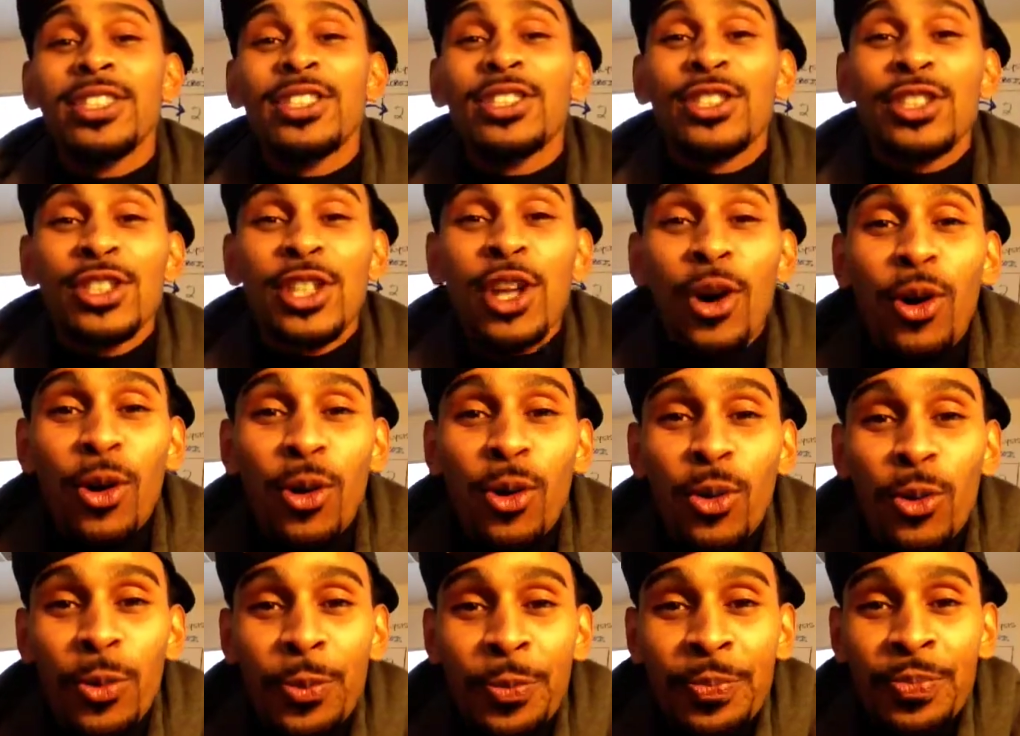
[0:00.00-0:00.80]

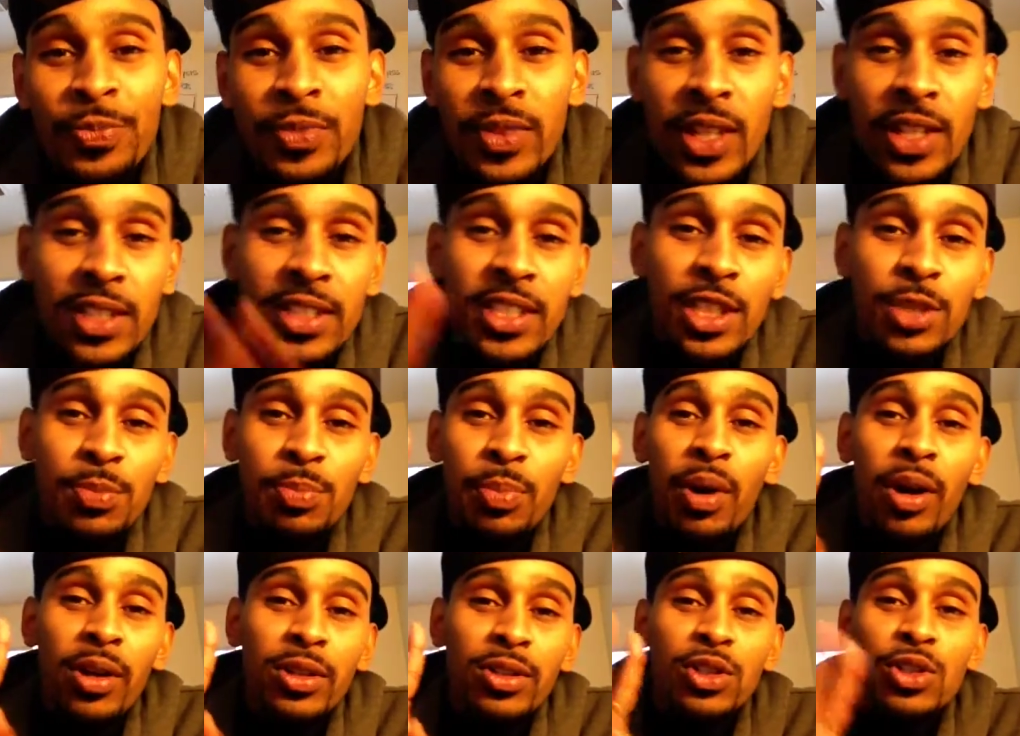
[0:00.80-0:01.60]
So this is
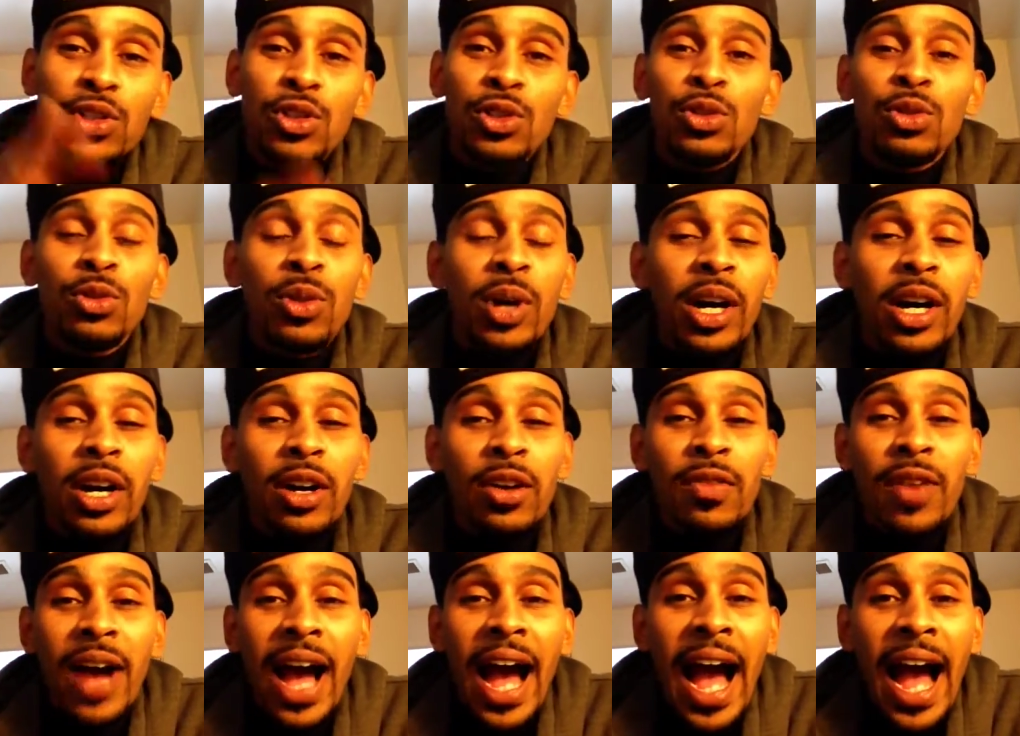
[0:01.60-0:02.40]
part 2
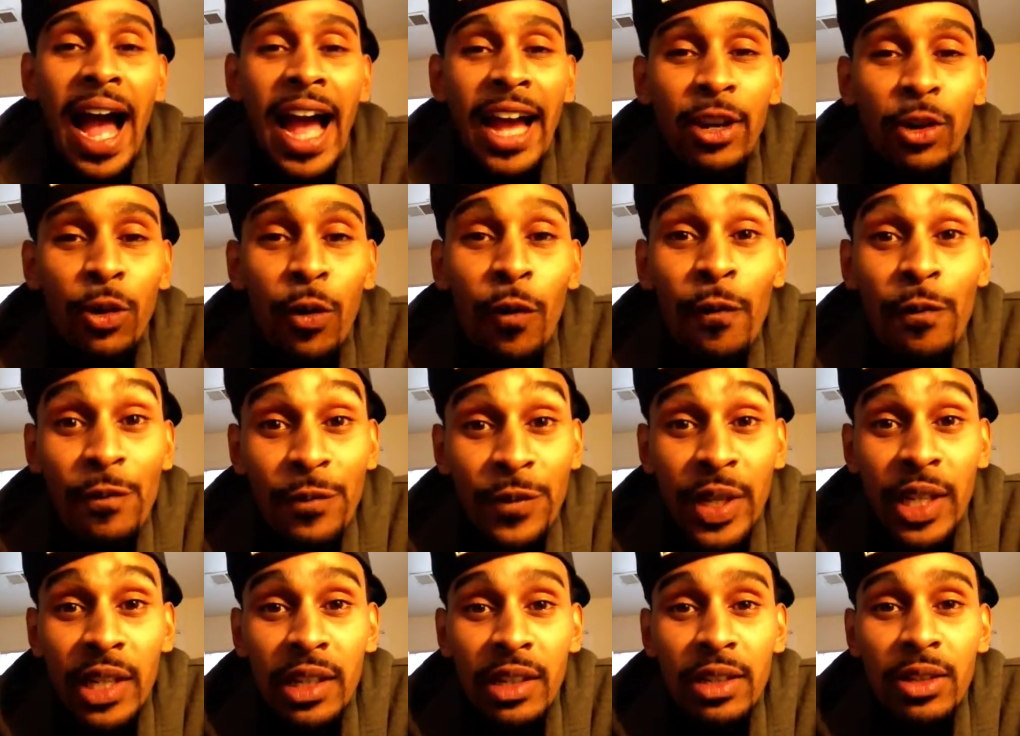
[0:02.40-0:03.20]
of I don't
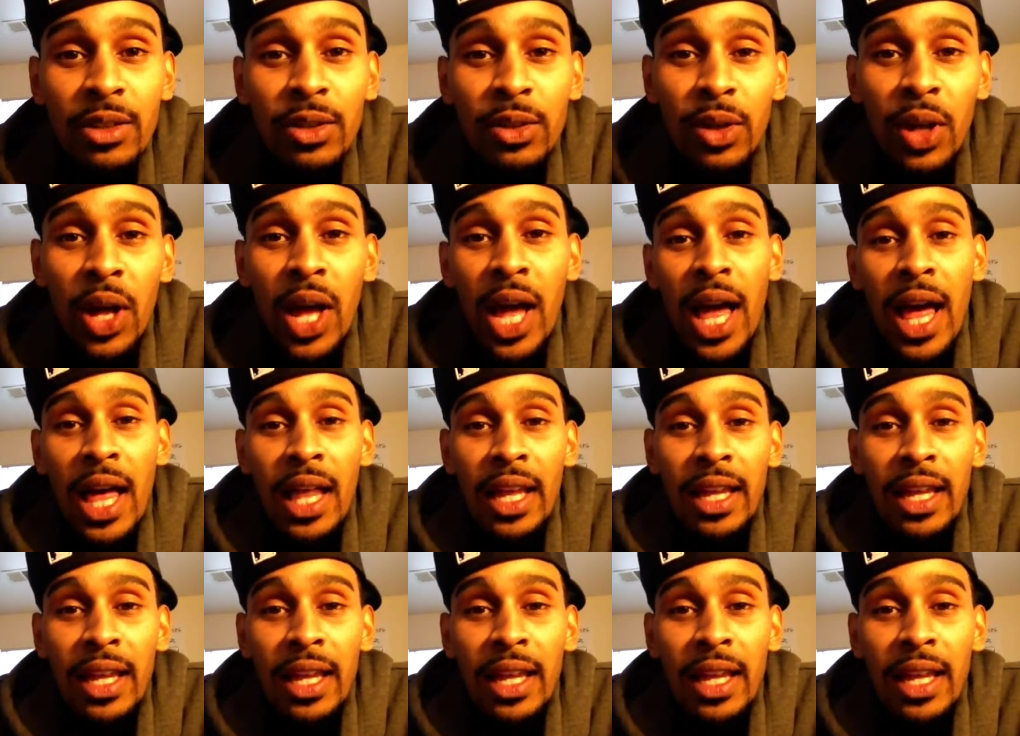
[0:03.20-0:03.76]
feel